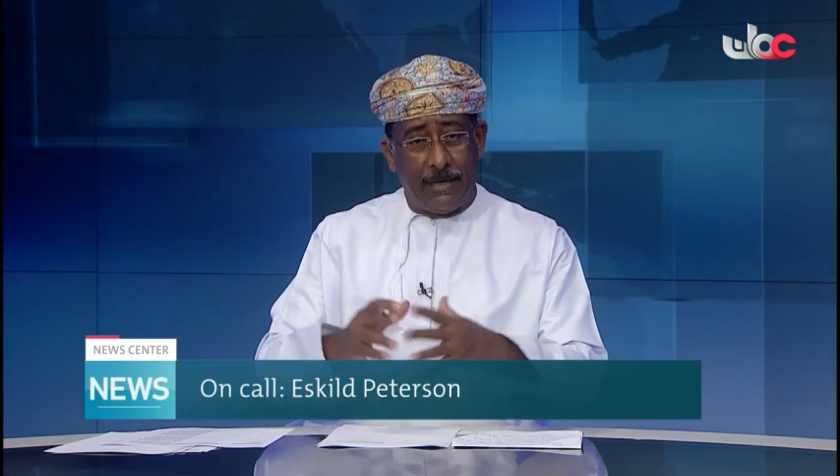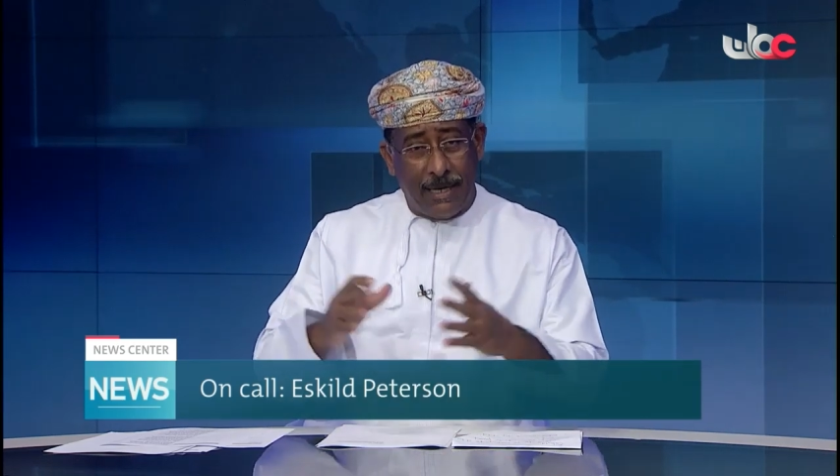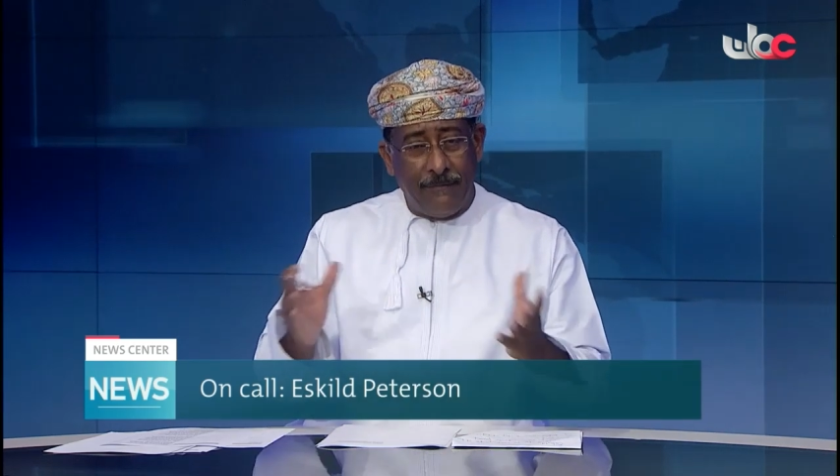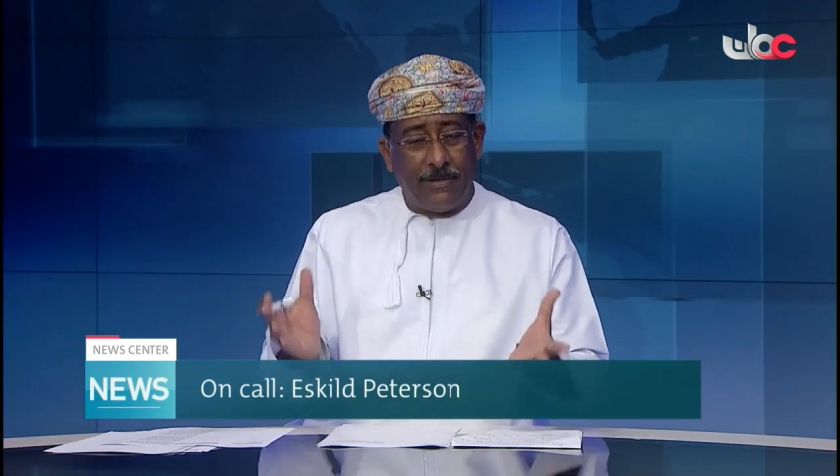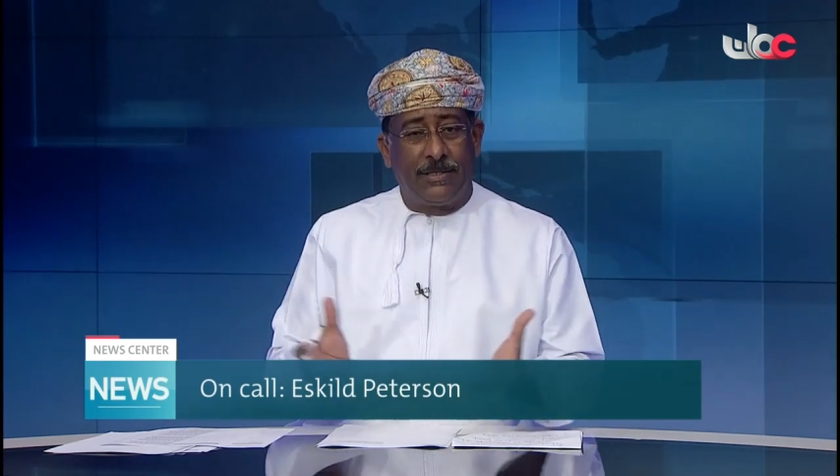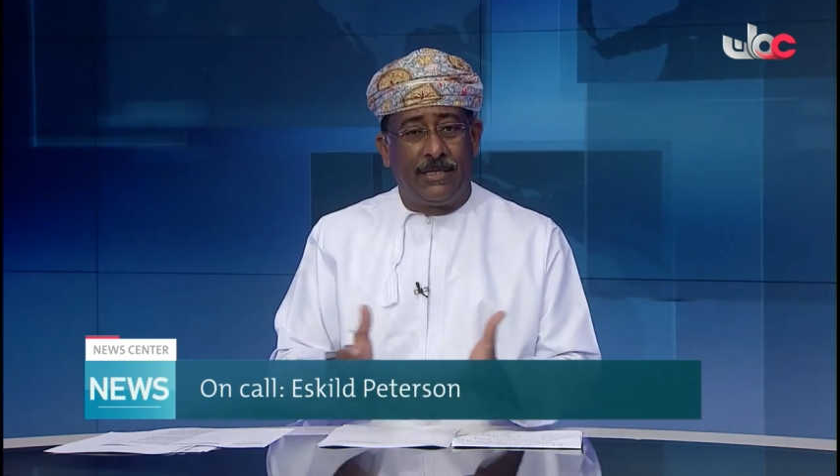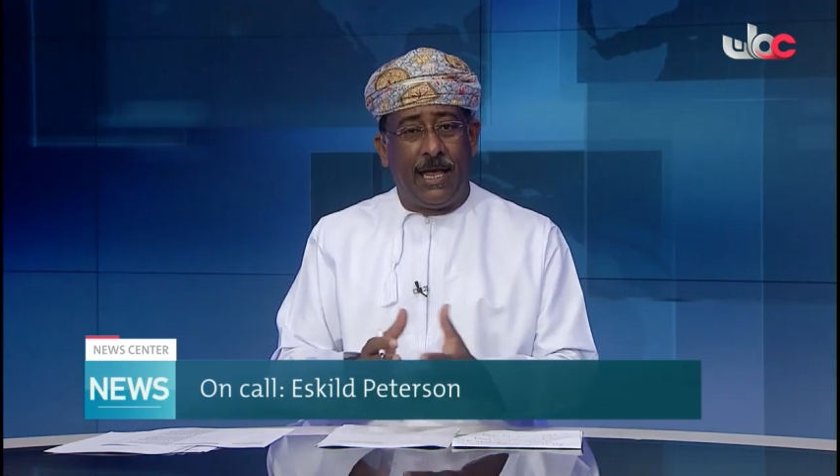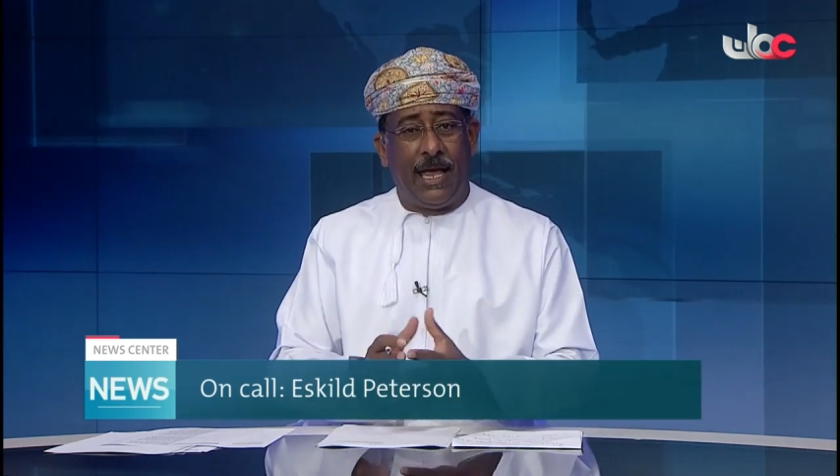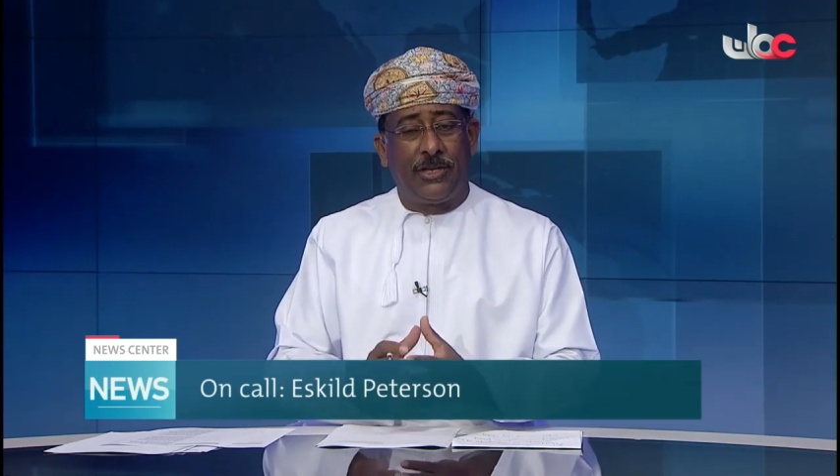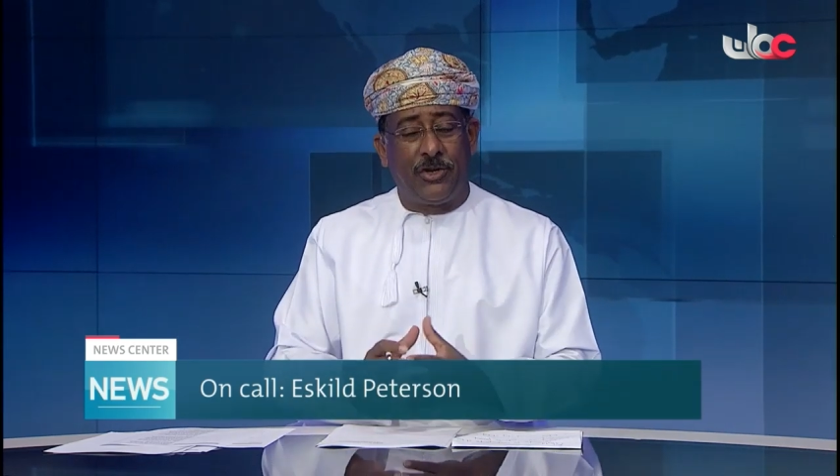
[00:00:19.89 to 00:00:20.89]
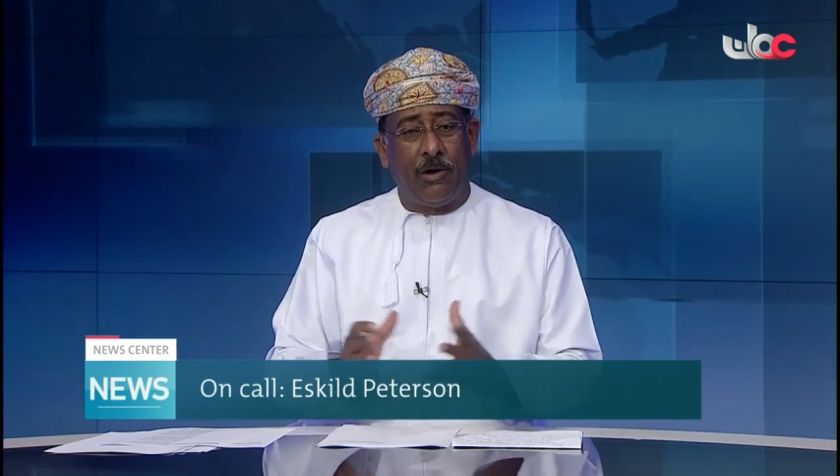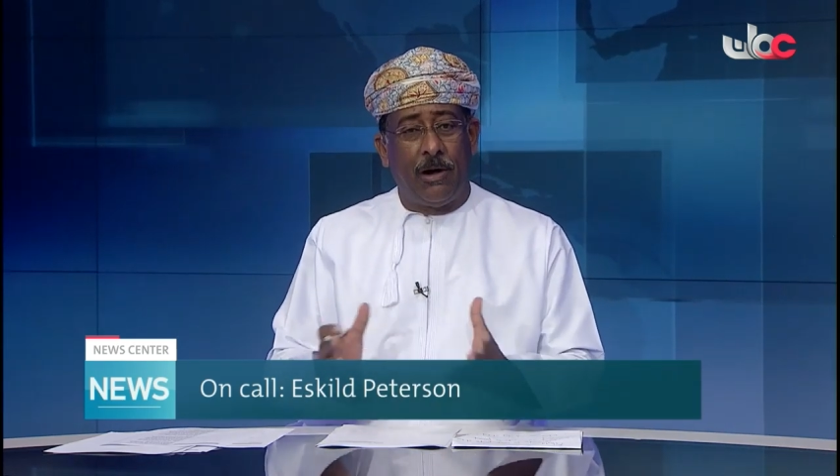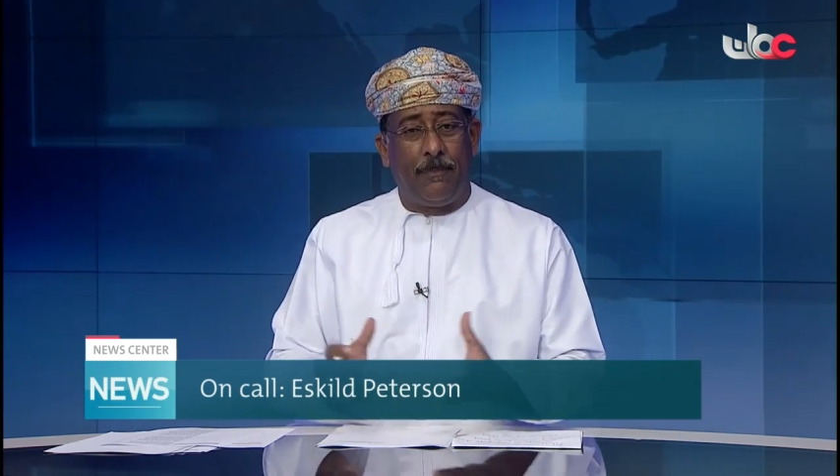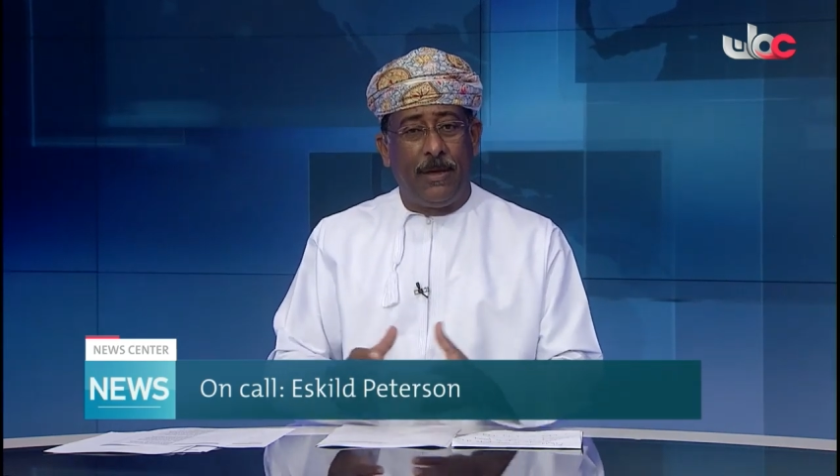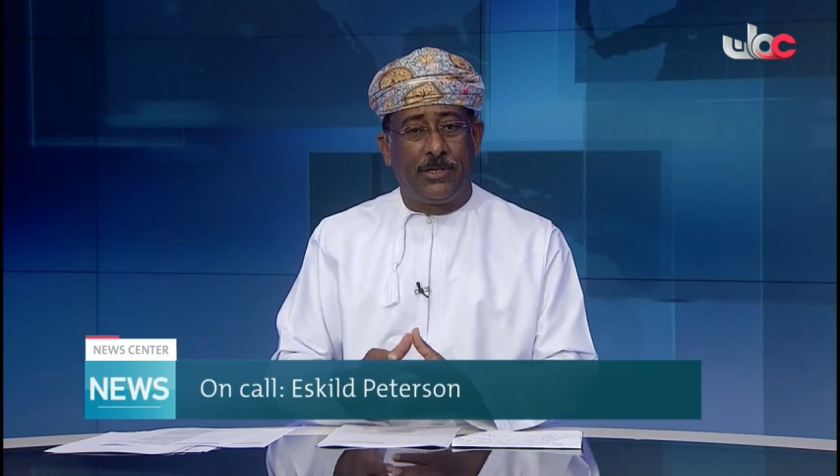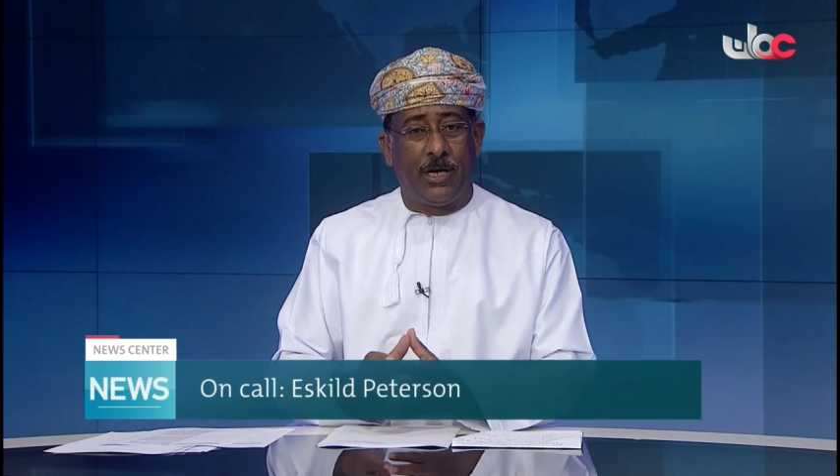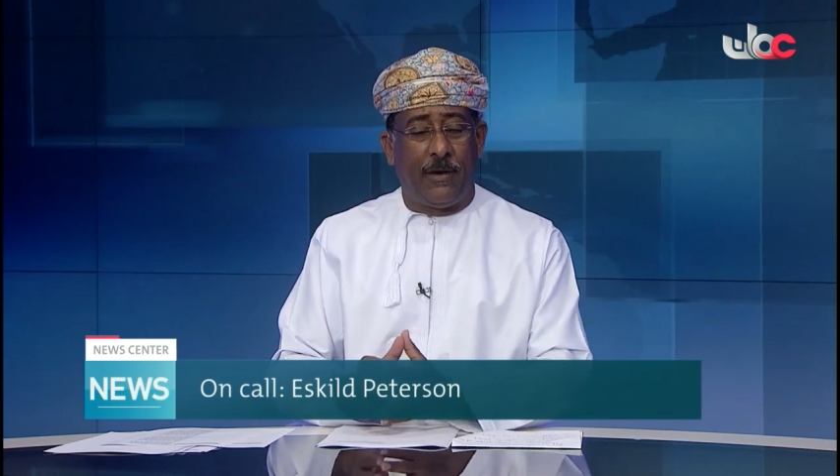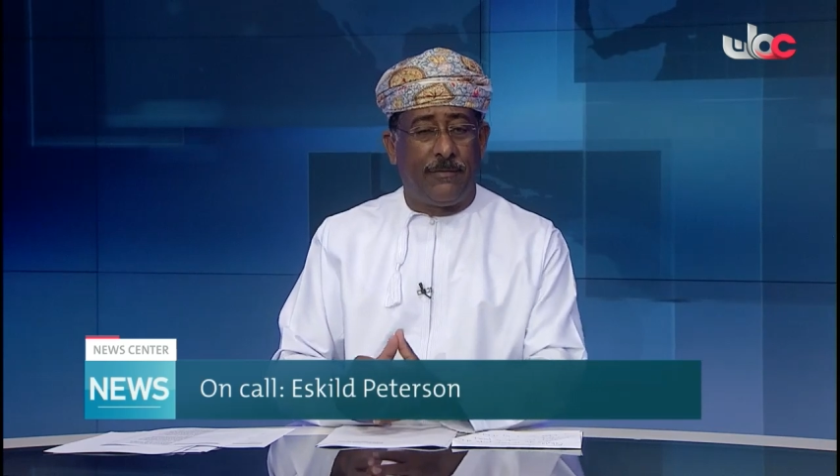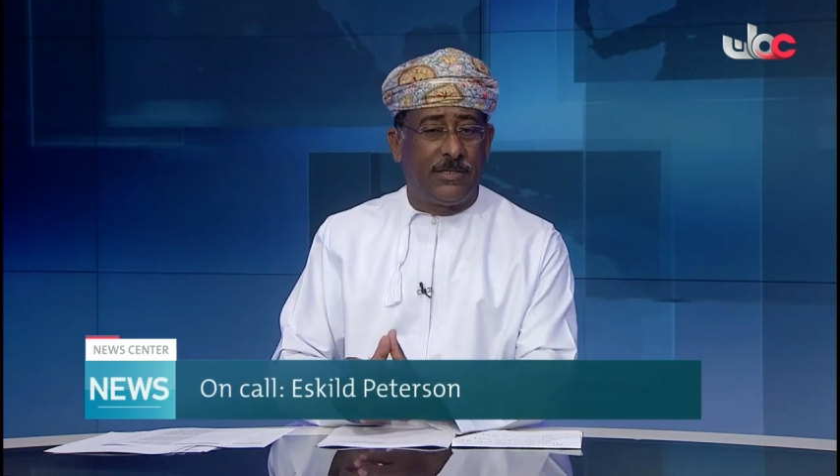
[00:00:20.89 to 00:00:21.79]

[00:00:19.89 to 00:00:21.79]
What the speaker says: give us a general picture of the